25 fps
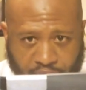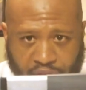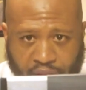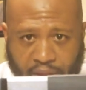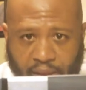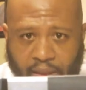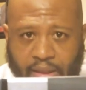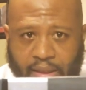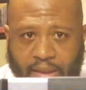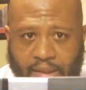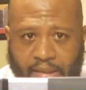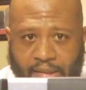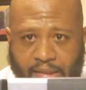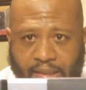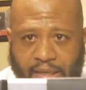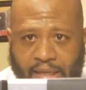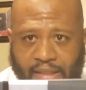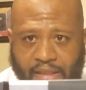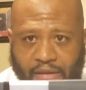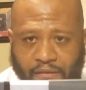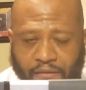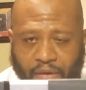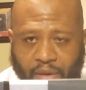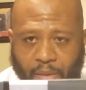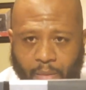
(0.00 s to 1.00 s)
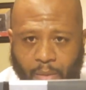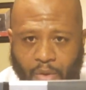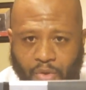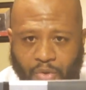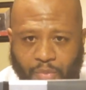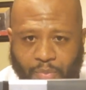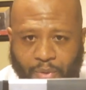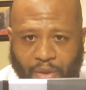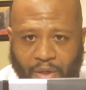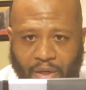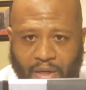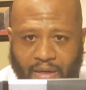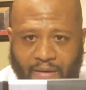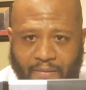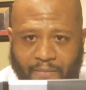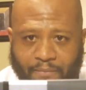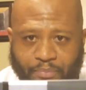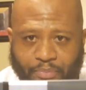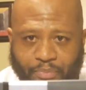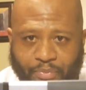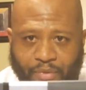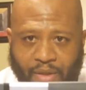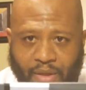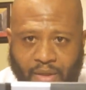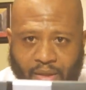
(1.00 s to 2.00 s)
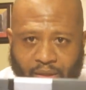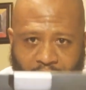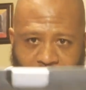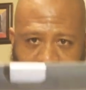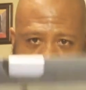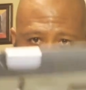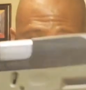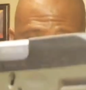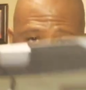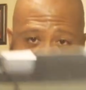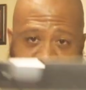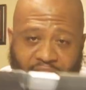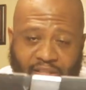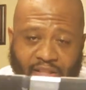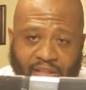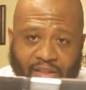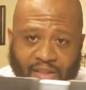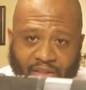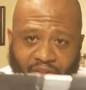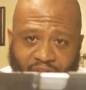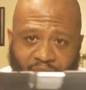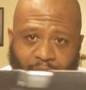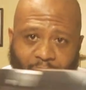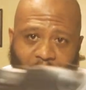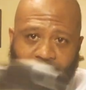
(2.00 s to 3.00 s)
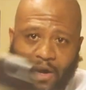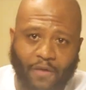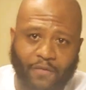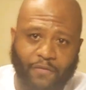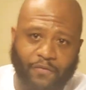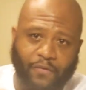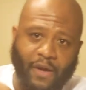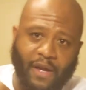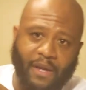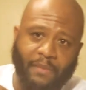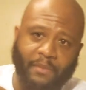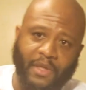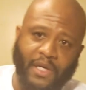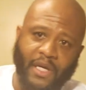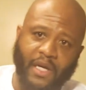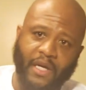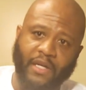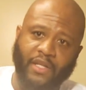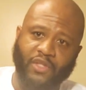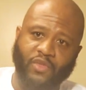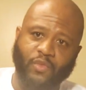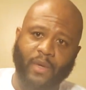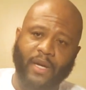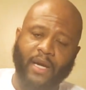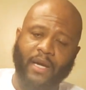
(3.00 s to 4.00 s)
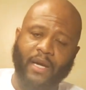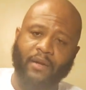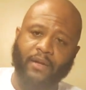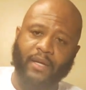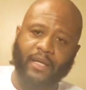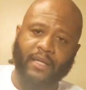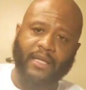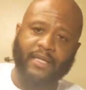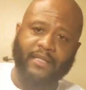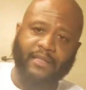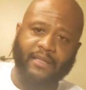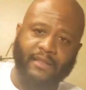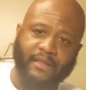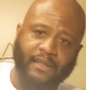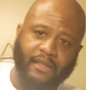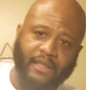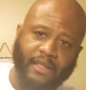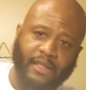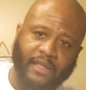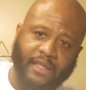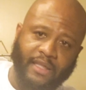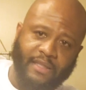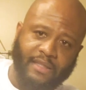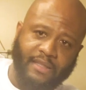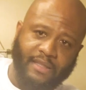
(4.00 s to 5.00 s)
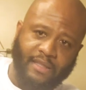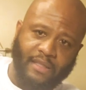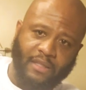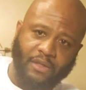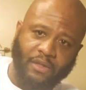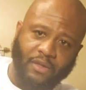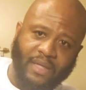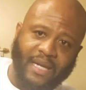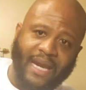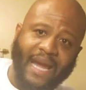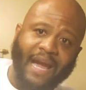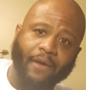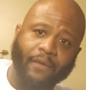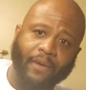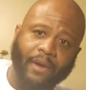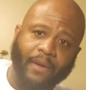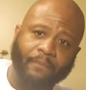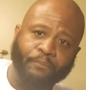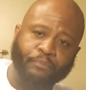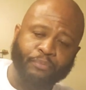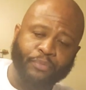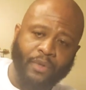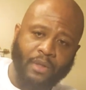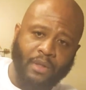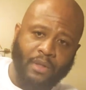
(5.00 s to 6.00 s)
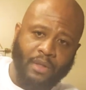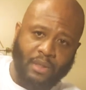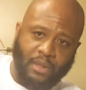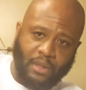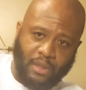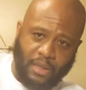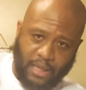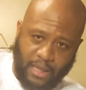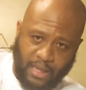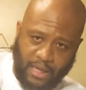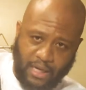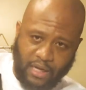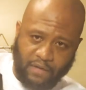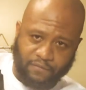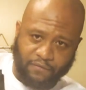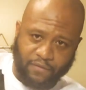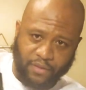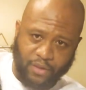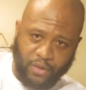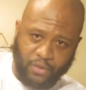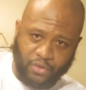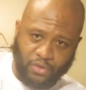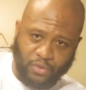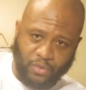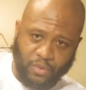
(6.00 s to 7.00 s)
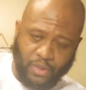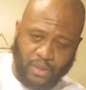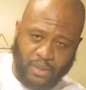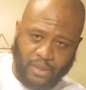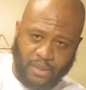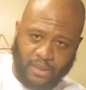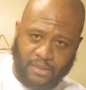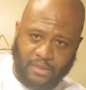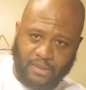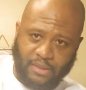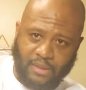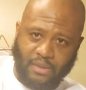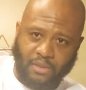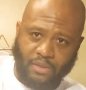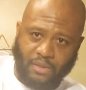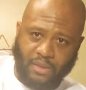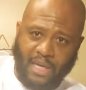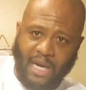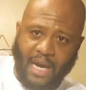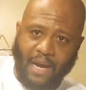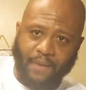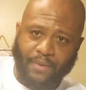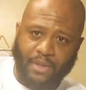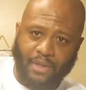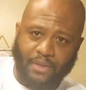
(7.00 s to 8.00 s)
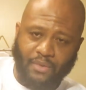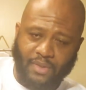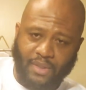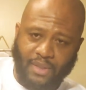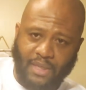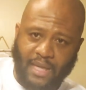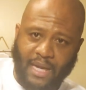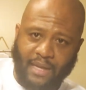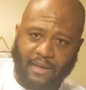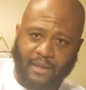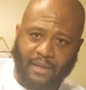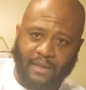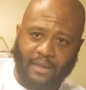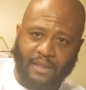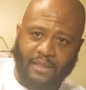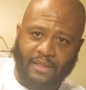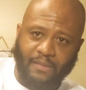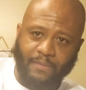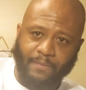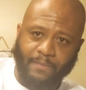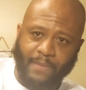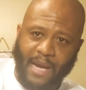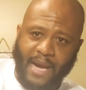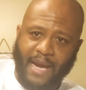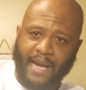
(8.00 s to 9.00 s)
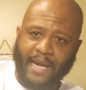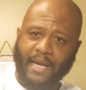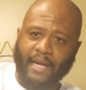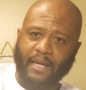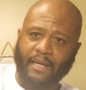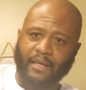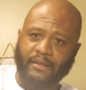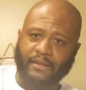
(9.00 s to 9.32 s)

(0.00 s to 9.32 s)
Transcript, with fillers: She looking sexy for the most part. Uh, this is a small frame gun as well. Now, this is a good concealed carry. Uh, for those who want to conceal carry, you see how that is in my hand.